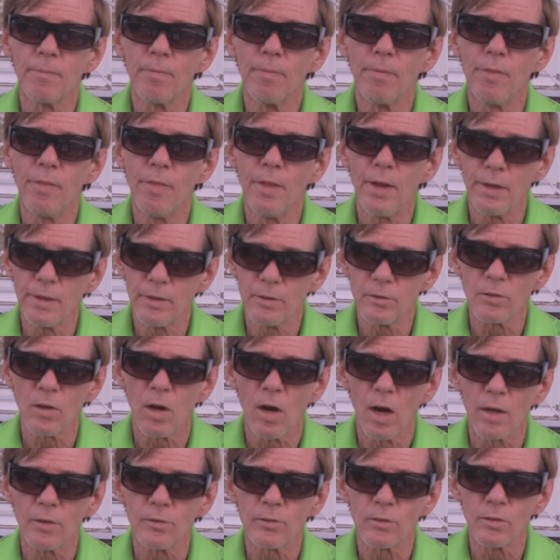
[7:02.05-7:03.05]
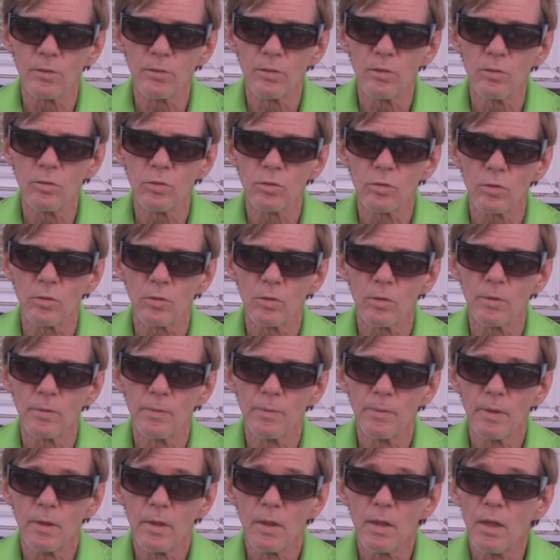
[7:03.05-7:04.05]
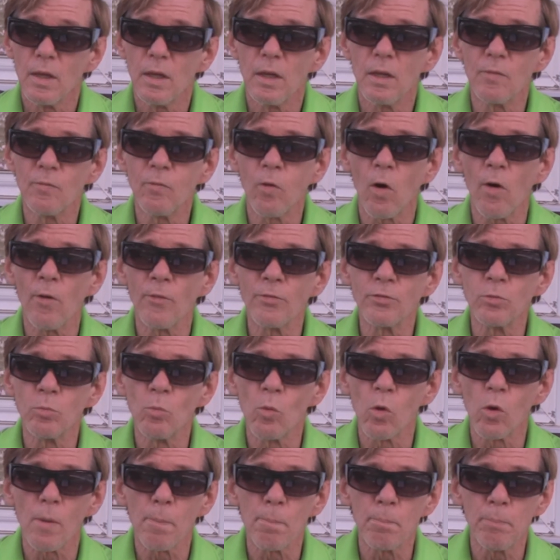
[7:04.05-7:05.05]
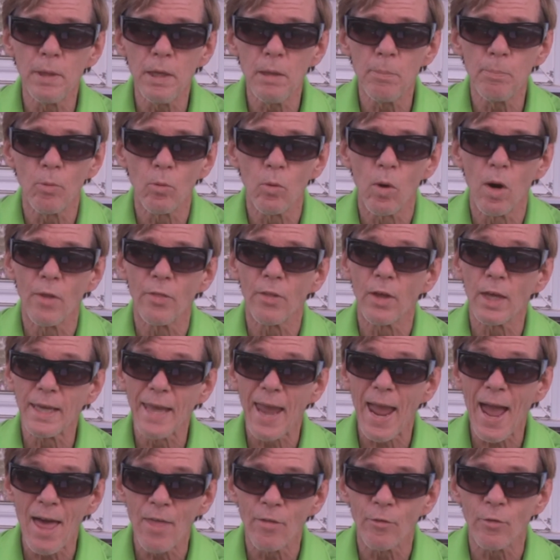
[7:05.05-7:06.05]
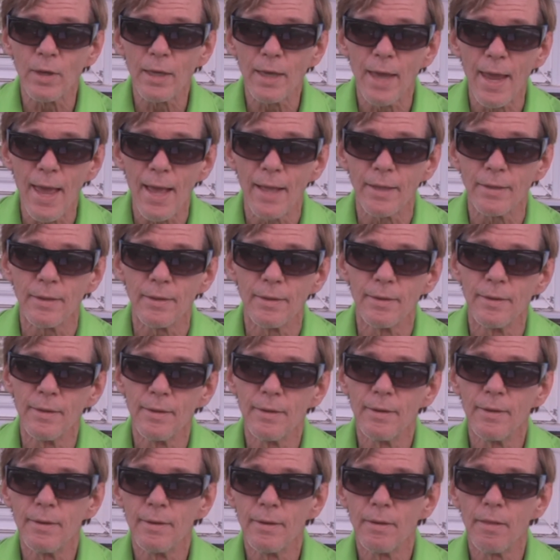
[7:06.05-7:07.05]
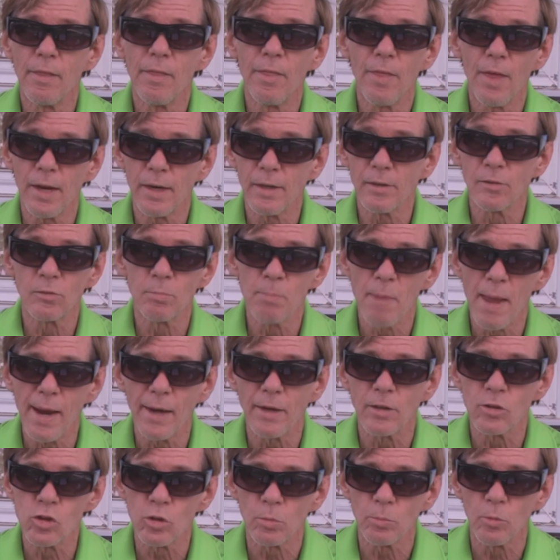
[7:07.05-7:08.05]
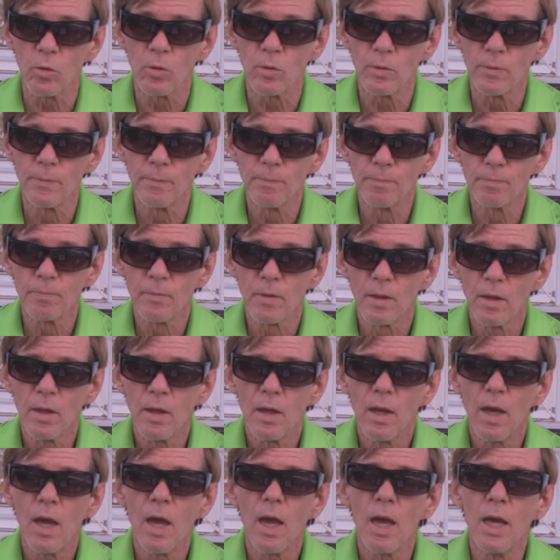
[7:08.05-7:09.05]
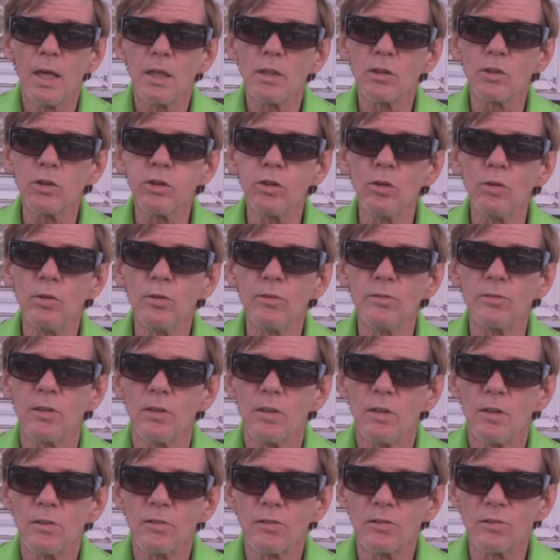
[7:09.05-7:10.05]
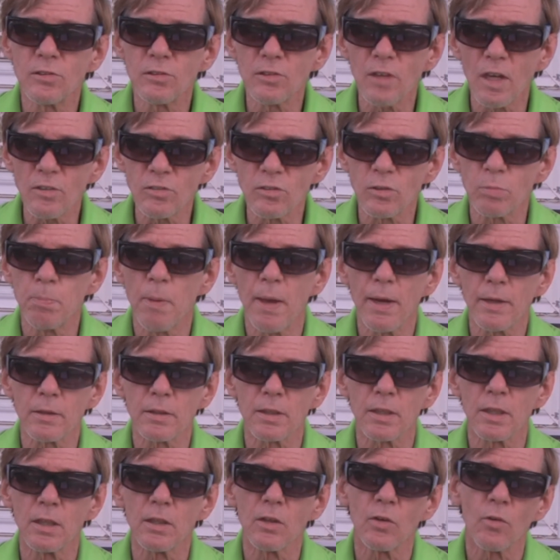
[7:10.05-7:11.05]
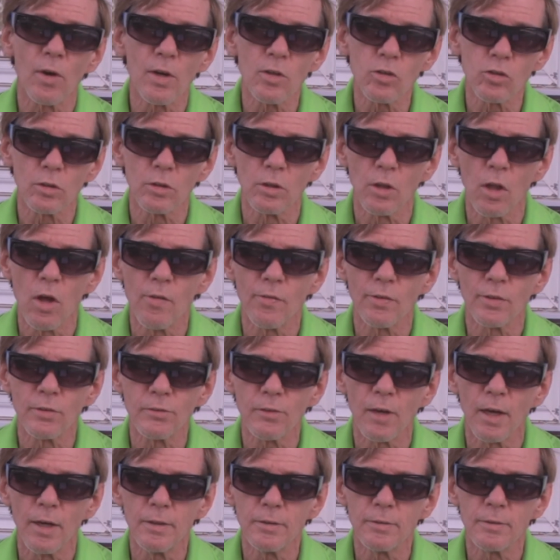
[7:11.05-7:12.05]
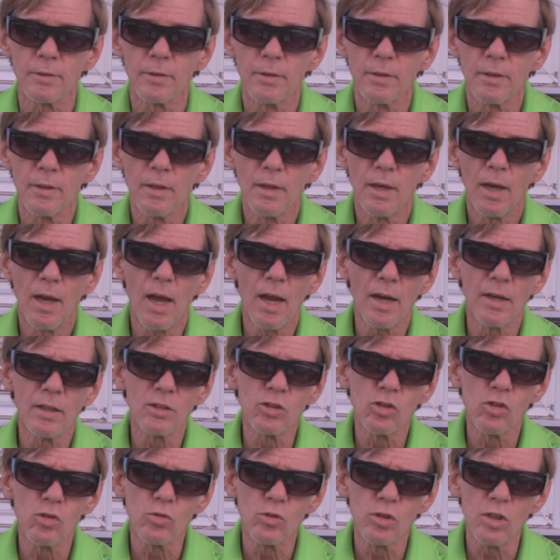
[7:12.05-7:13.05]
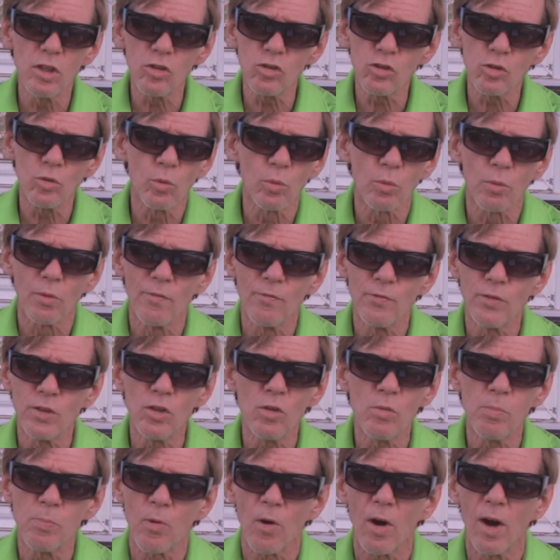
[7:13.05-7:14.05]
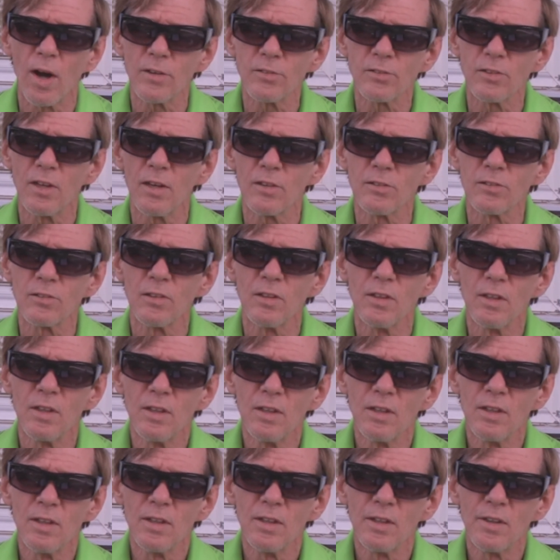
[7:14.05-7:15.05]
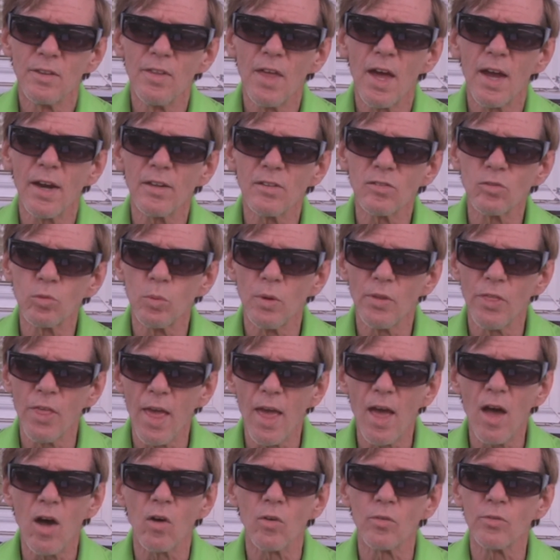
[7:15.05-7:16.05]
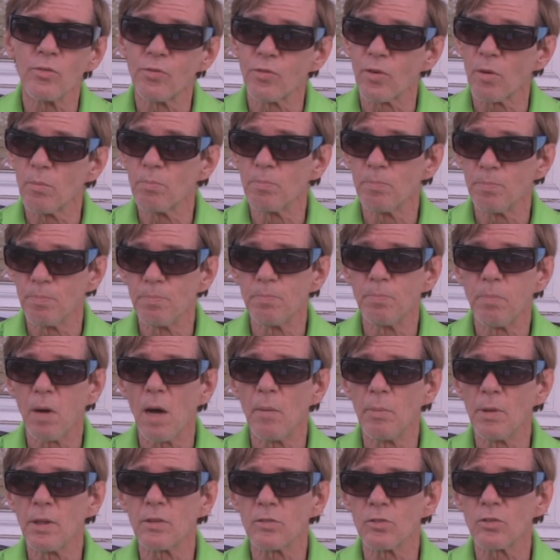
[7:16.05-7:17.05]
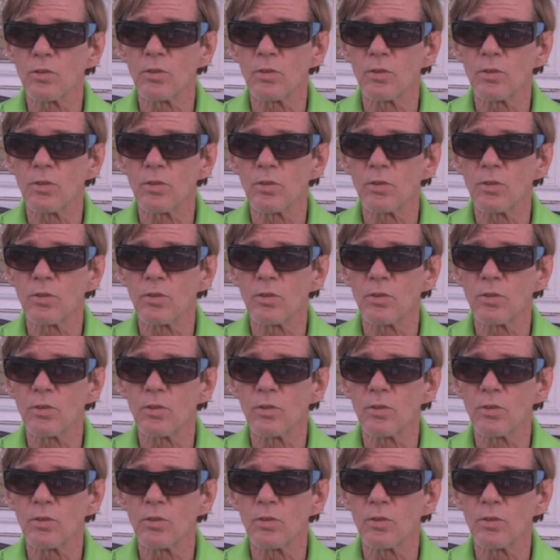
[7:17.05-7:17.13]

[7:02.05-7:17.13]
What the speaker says: than is constitutional, involves more people on the gathering end than is manageable, includes suspect congressional oversight and a judicial review process that is withheld from public